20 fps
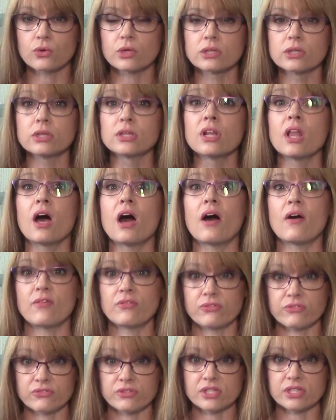or
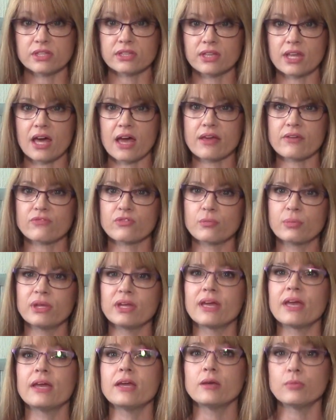loved in life, or
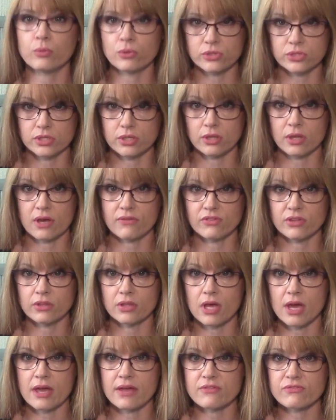being able to love in
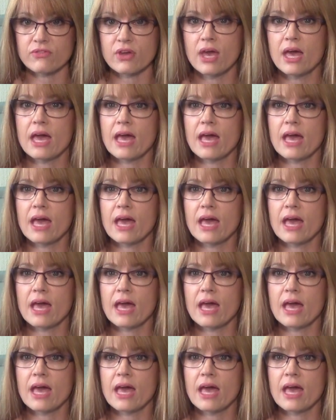life.